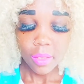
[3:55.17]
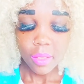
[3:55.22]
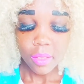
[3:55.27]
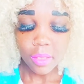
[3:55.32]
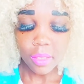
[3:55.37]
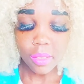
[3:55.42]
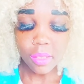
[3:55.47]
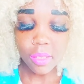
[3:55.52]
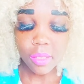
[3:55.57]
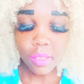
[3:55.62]

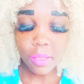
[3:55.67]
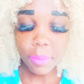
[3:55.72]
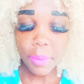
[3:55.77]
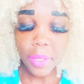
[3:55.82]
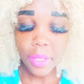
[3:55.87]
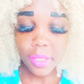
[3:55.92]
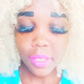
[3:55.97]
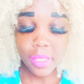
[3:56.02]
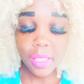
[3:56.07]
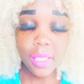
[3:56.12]
This is the
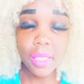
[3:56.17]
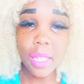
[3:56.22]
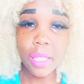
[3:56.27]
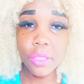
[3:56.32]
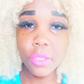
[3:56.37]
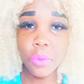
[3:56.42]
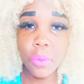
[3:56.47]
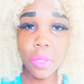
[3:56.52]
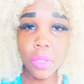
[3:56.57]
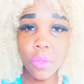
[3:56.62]
person
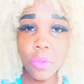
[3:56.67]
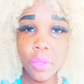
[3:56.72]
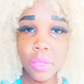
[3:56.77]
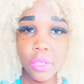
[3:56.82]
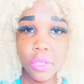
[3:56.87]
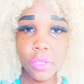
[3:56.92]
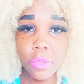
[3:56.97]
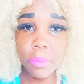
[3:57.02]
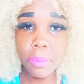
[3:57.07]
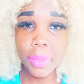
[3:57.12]
that you are
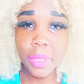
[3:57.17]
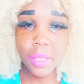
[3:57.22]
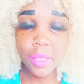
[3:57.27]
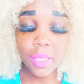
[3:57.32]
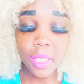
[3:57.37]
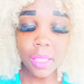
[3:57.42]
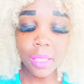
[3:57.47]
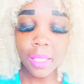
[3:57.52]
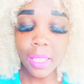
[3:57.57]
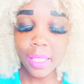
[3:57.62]
going to build
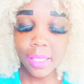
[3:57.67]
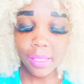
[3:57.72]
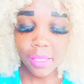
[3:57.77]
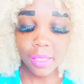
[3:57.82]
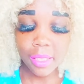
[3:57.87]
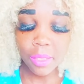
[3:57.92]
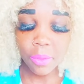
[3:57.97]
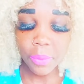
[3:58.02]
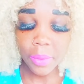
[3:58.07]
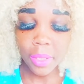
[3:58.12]
a
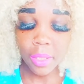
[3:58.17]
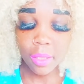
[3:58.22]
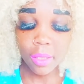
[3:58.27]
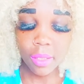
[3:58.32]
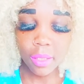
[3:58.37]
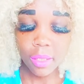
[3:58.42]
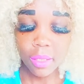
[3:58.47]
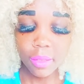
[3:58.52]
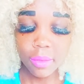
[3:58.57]
legacy with.